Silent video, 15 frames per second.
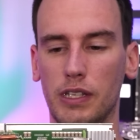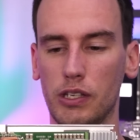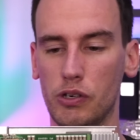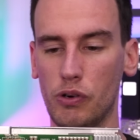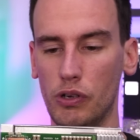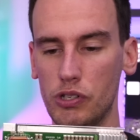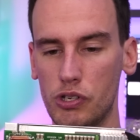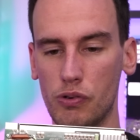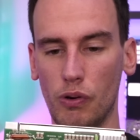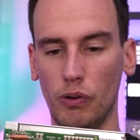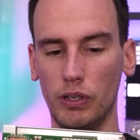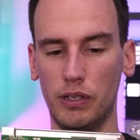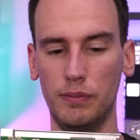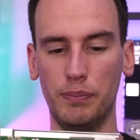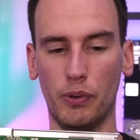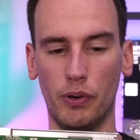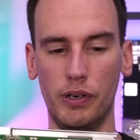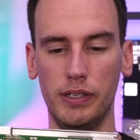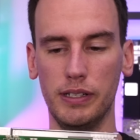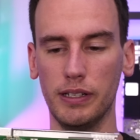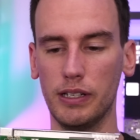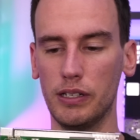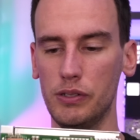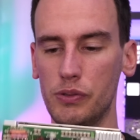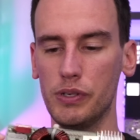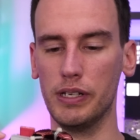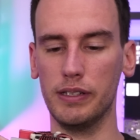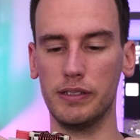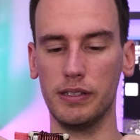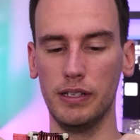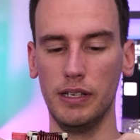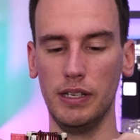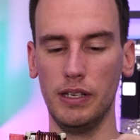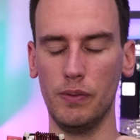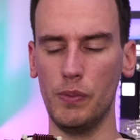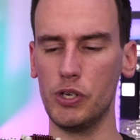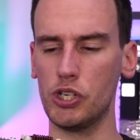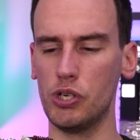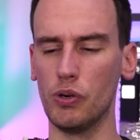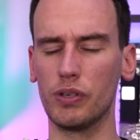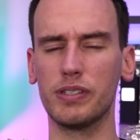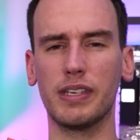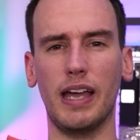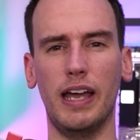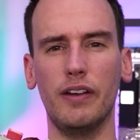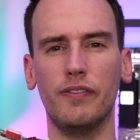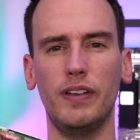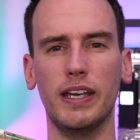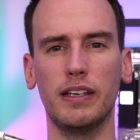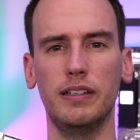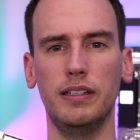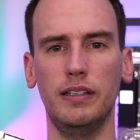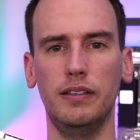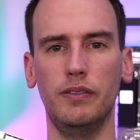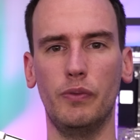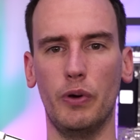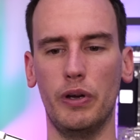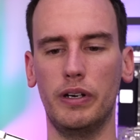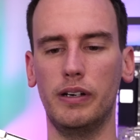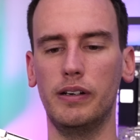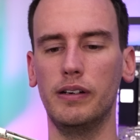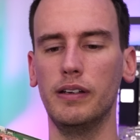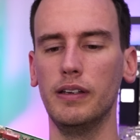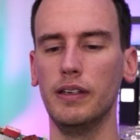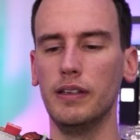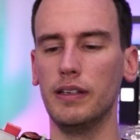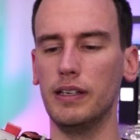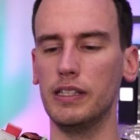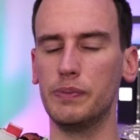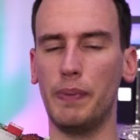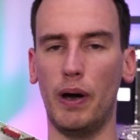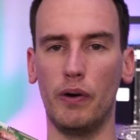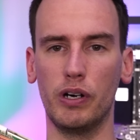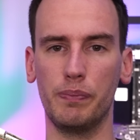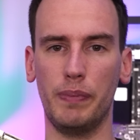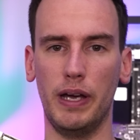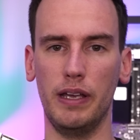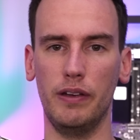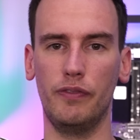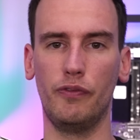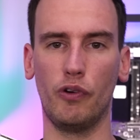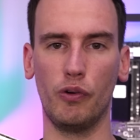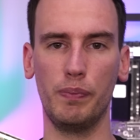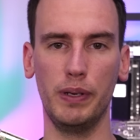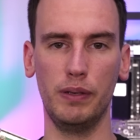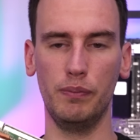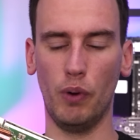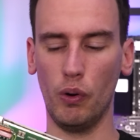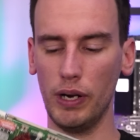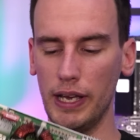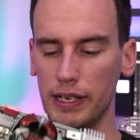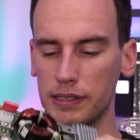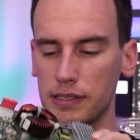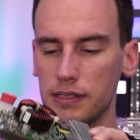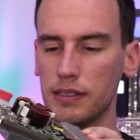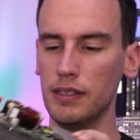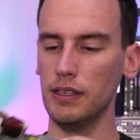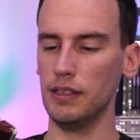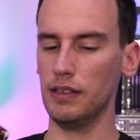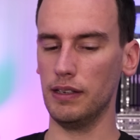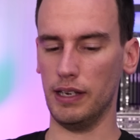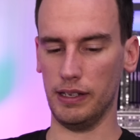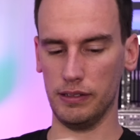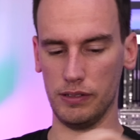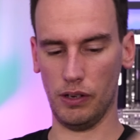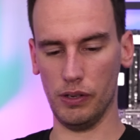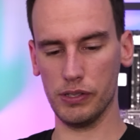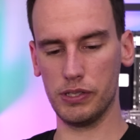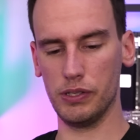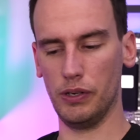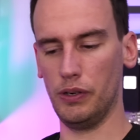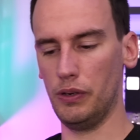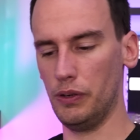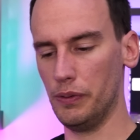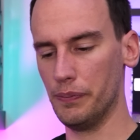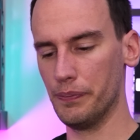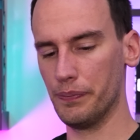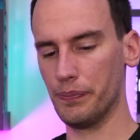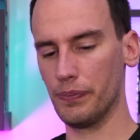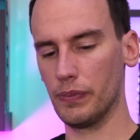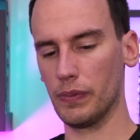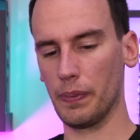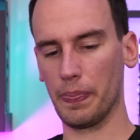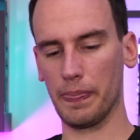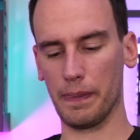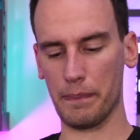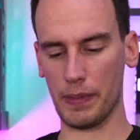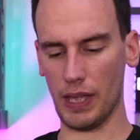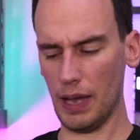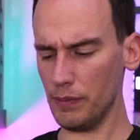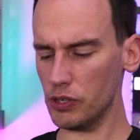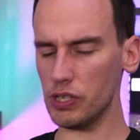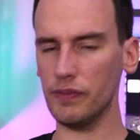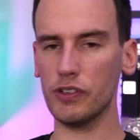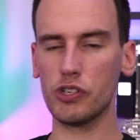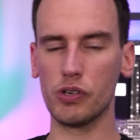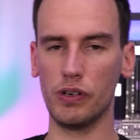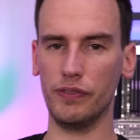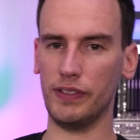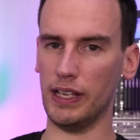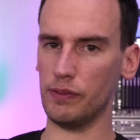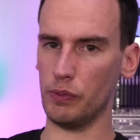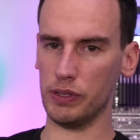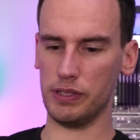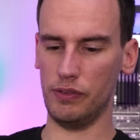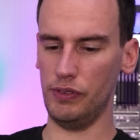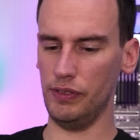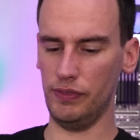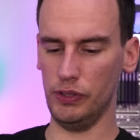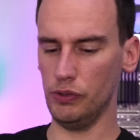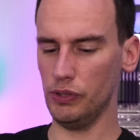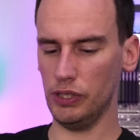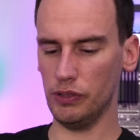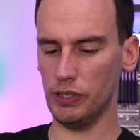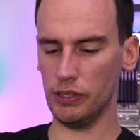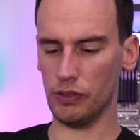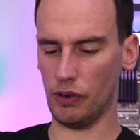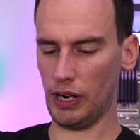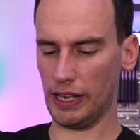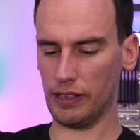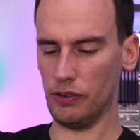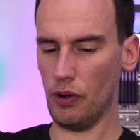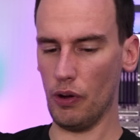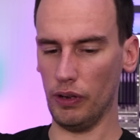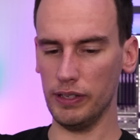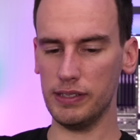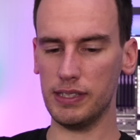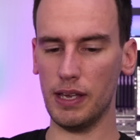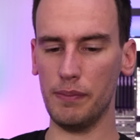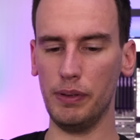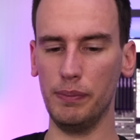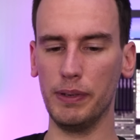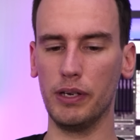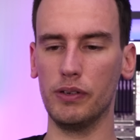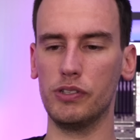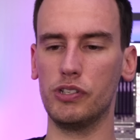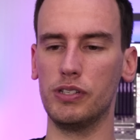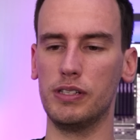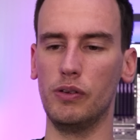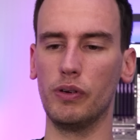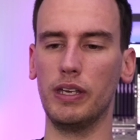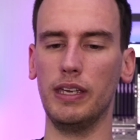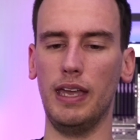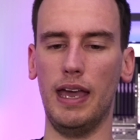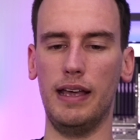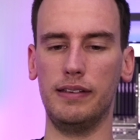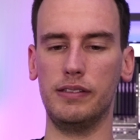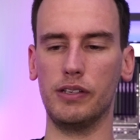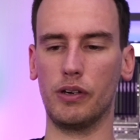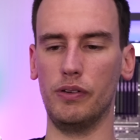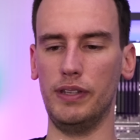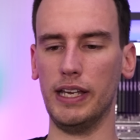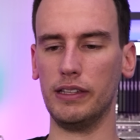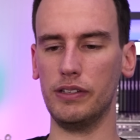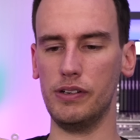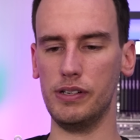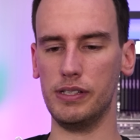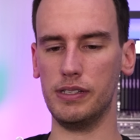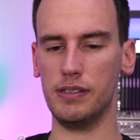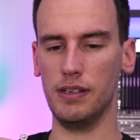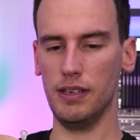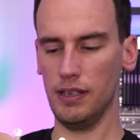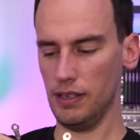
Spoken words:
controller board included, which looks kind of like an inverter. It's powered by a 4-pin Molex, and also I'm not even sure if that was a review unit or like an early sample, because just looking at the connectors,